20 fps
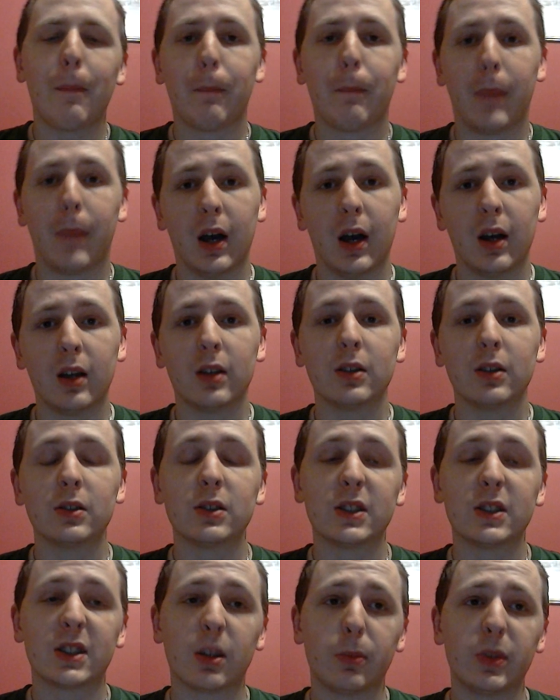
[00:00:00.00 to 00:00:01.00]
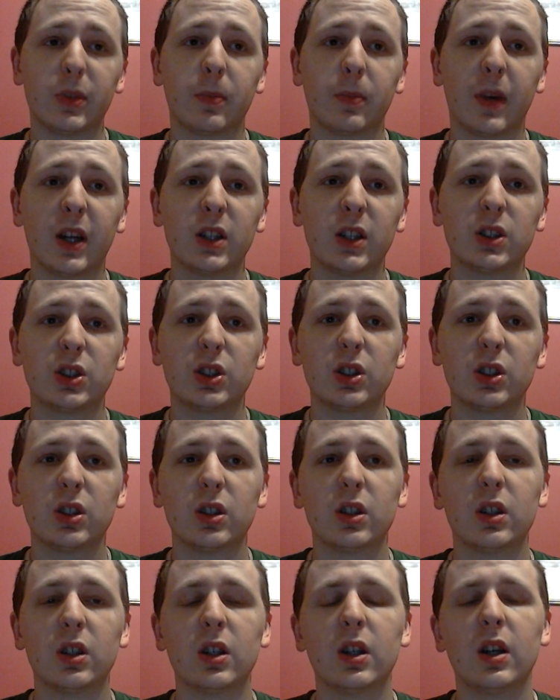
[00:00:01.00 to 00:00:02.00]
But the submission match,
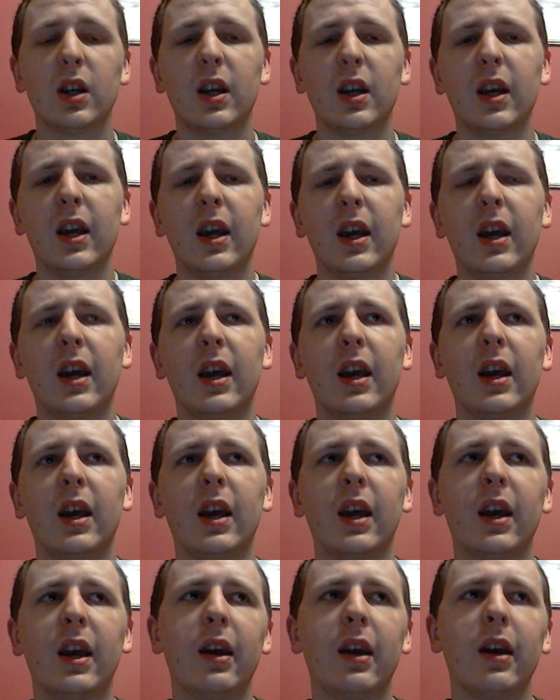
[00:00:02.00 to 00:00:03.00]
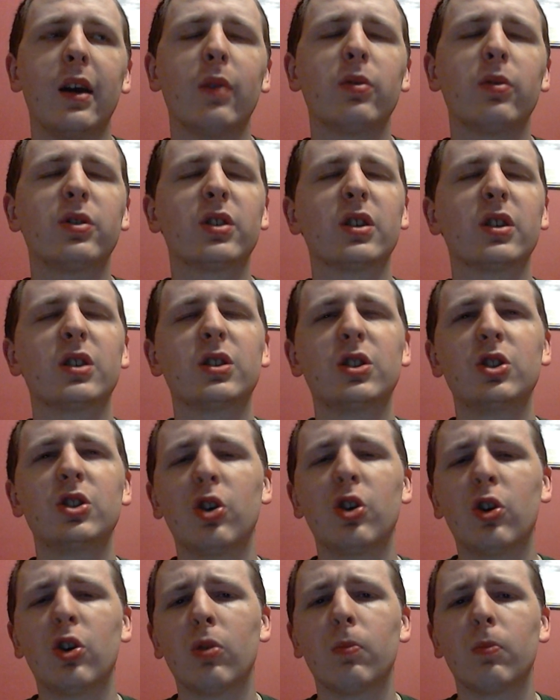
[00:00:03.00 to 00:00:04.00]
it was a
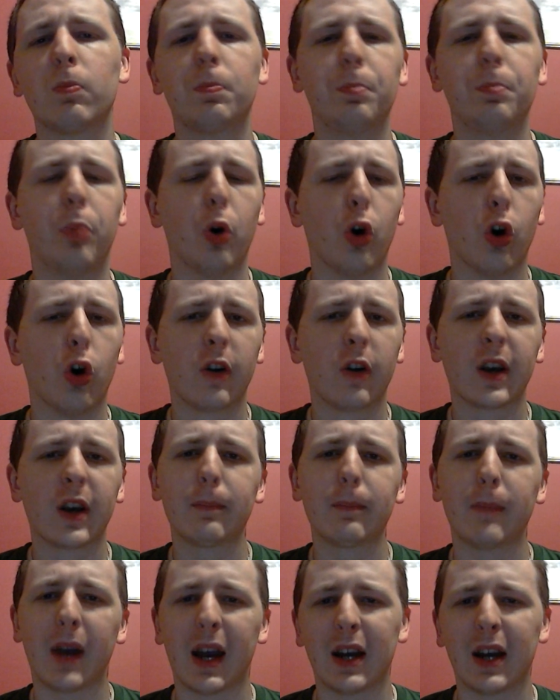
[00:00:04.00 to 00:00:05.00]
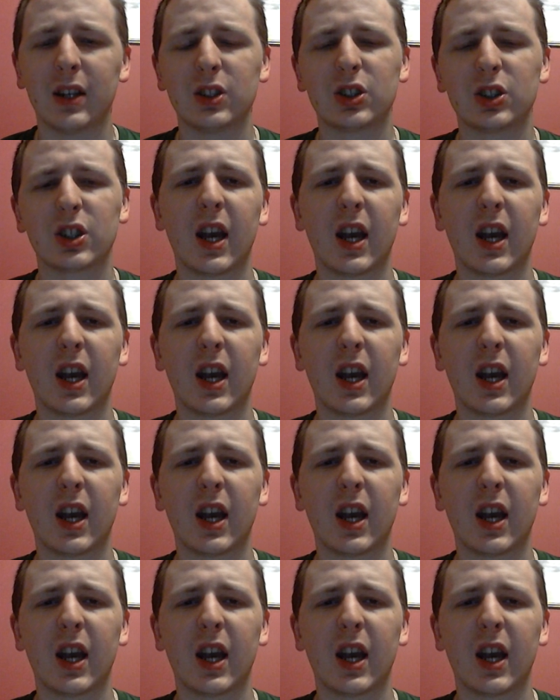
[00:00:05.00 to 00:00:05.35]
short, boring match.